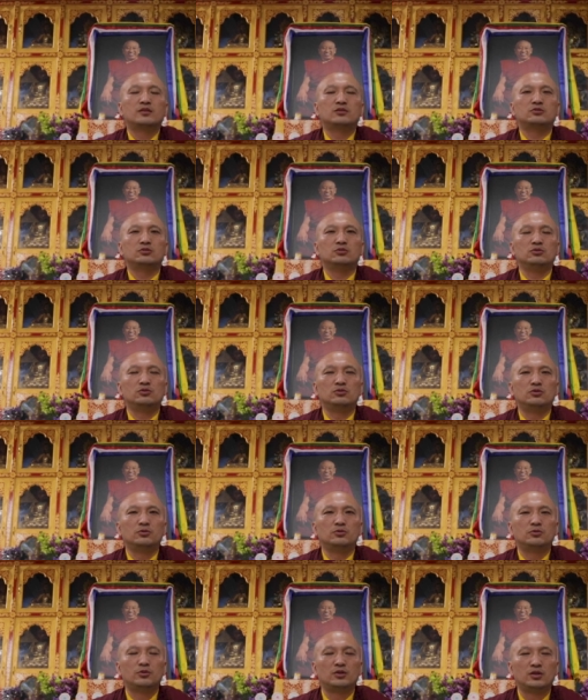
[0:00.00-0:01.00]
So
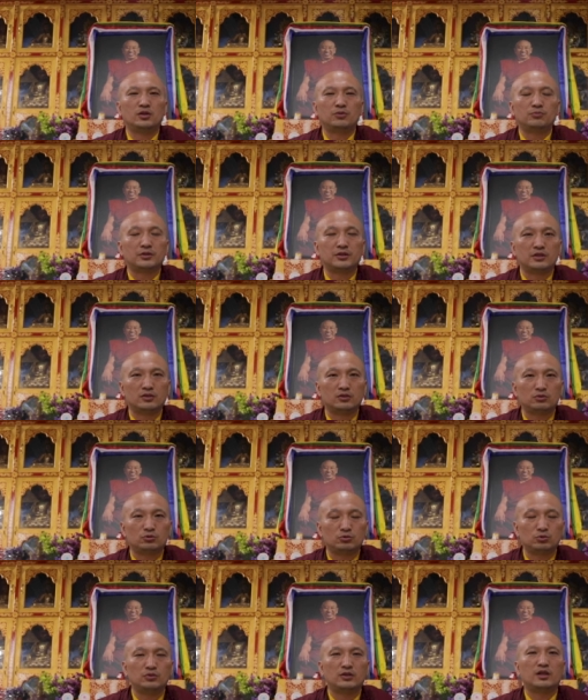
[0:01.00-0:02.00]
we
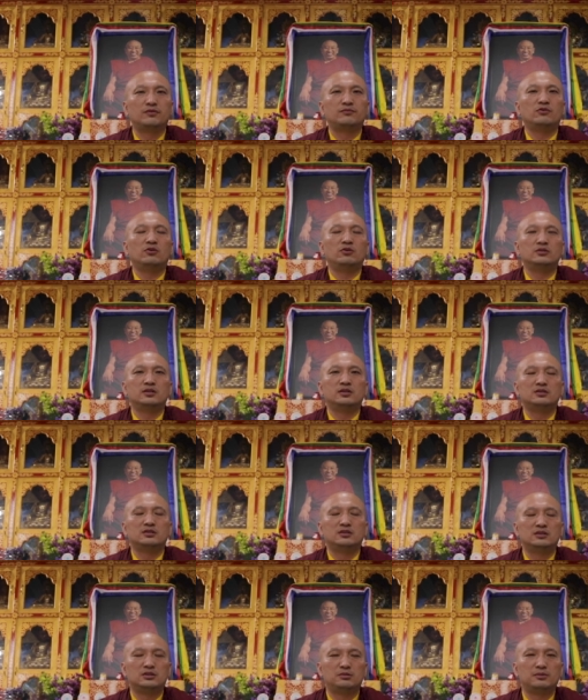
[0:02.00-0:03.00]
do have all this
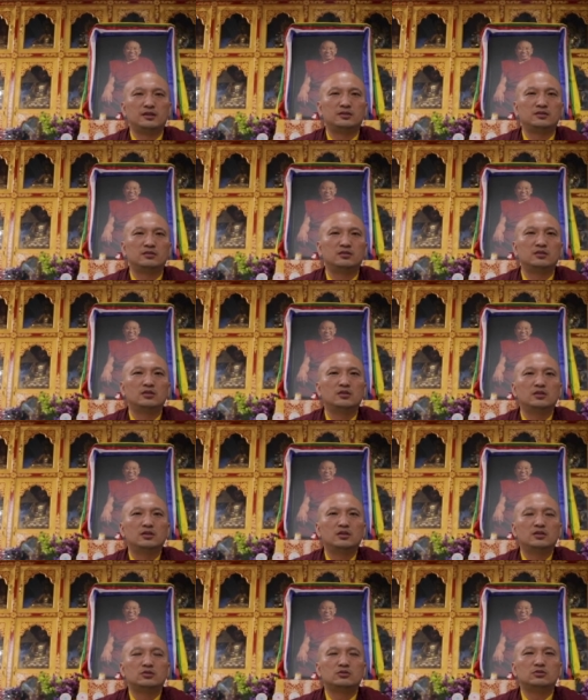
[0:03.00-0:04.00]
in Tibetan.
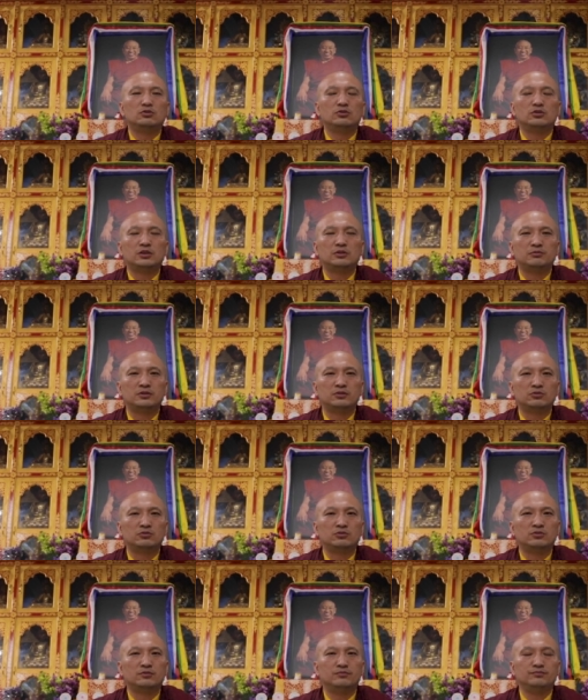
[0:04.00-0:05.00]
So even
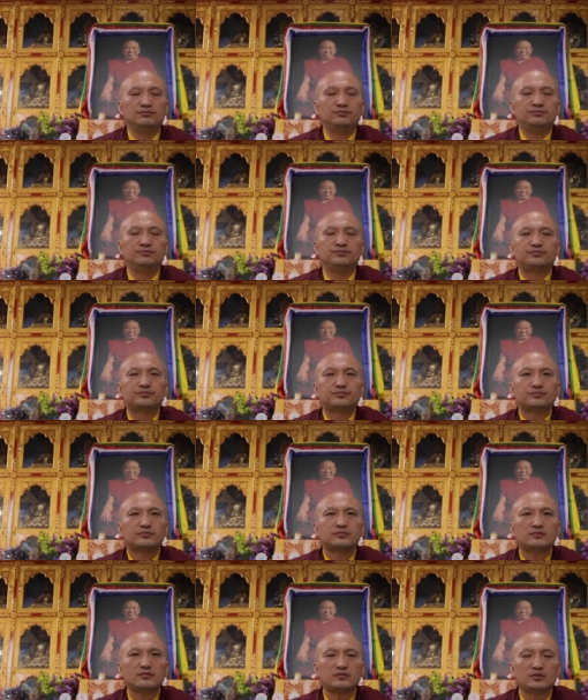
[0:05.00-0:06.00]
though
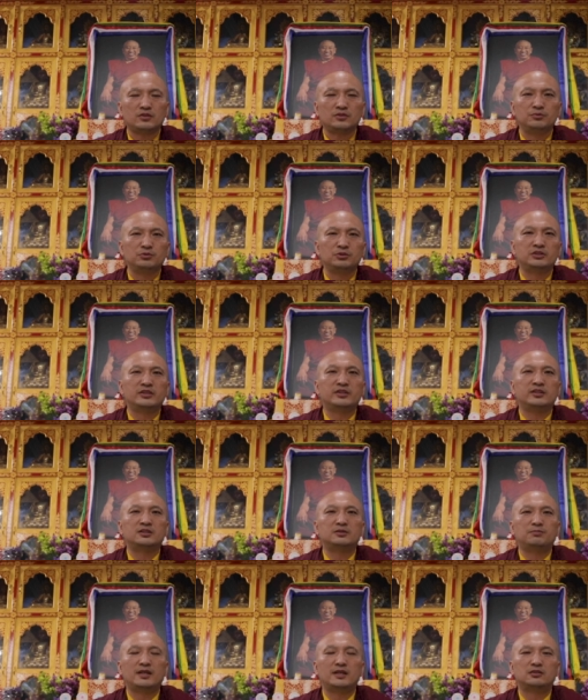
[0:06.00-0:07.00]
Rinpoche has
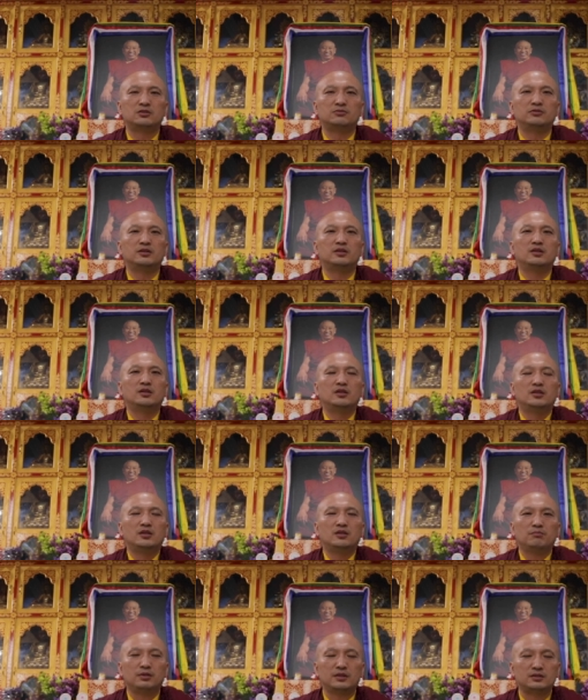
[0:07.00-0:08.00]
passed away,
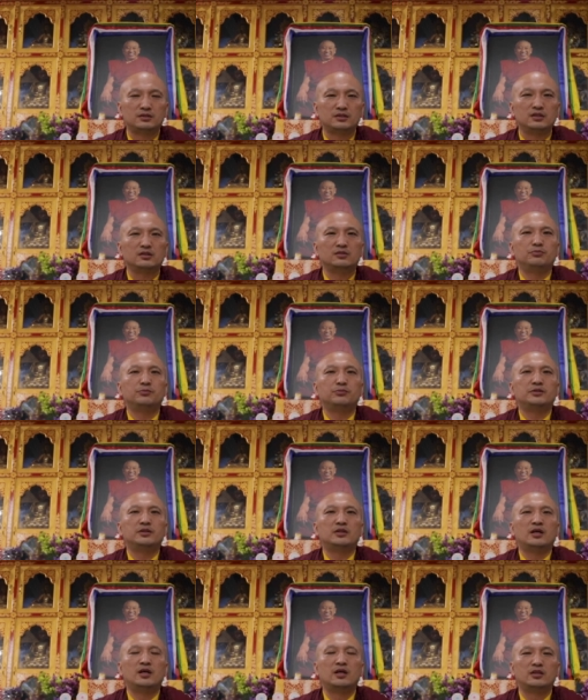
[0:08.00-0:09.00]
but still we
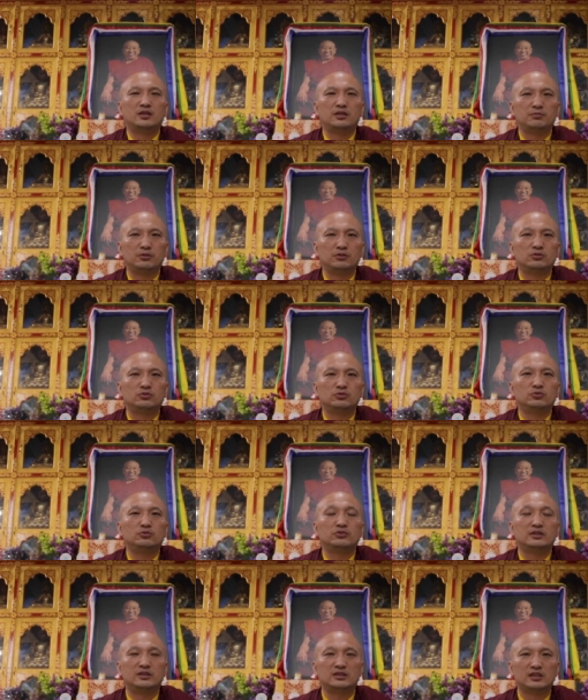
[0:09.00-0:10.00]
are able to
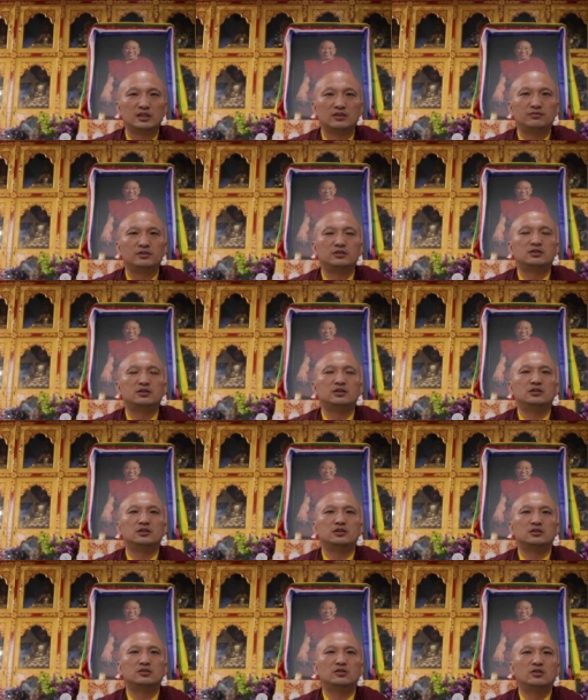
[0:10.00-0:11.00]
receive his
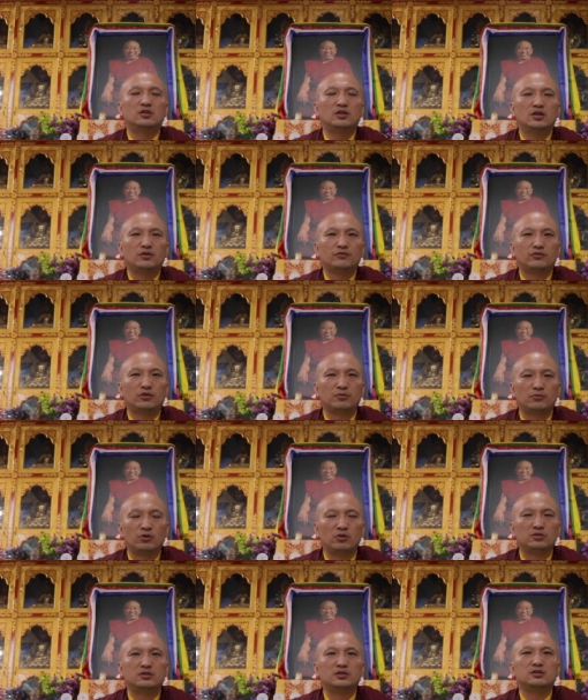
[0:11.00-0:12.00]
teachings from
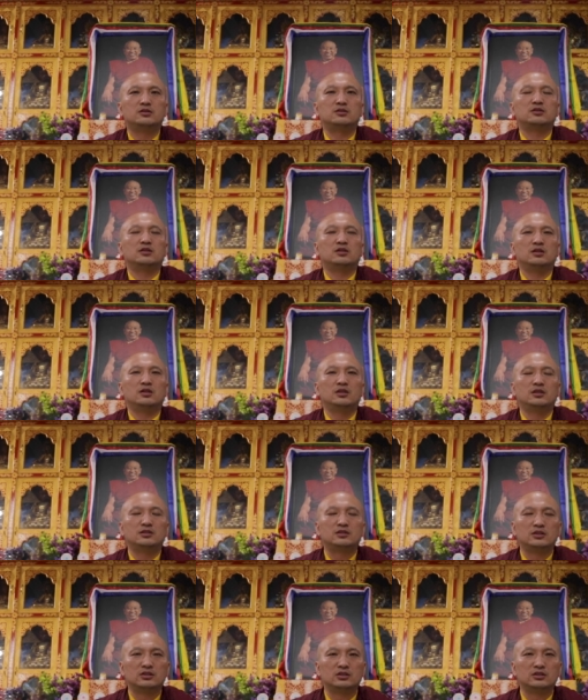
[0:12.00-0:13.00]
all these
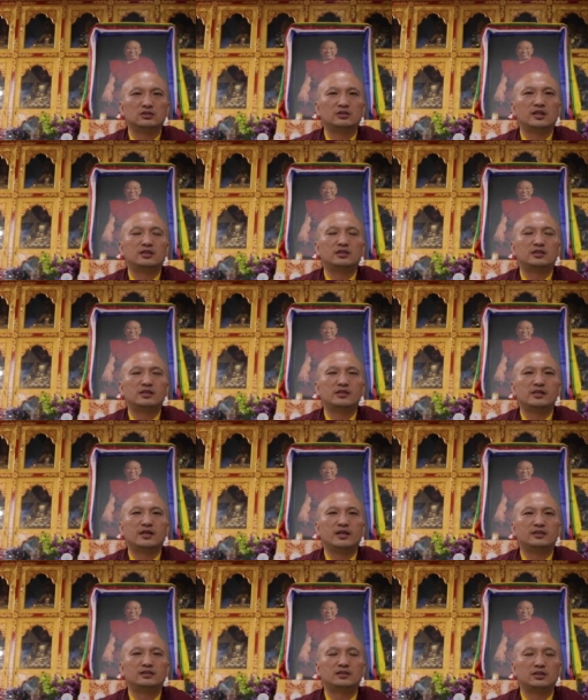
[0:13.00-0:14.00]
teachings that he
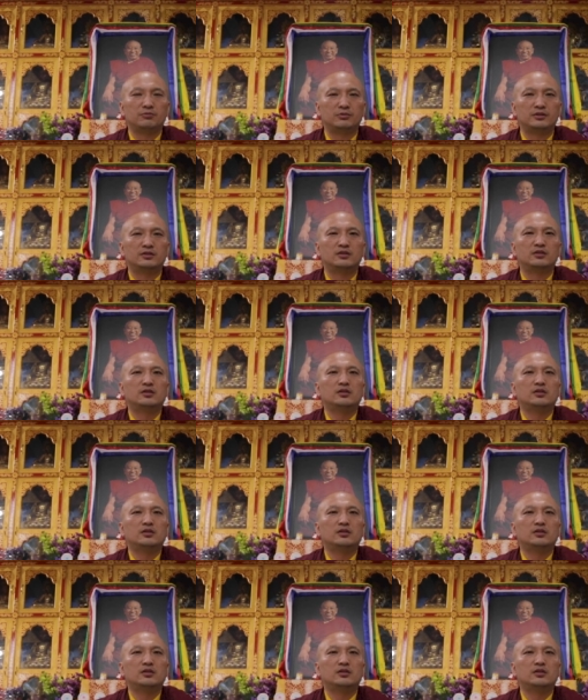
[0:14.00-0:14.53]
had given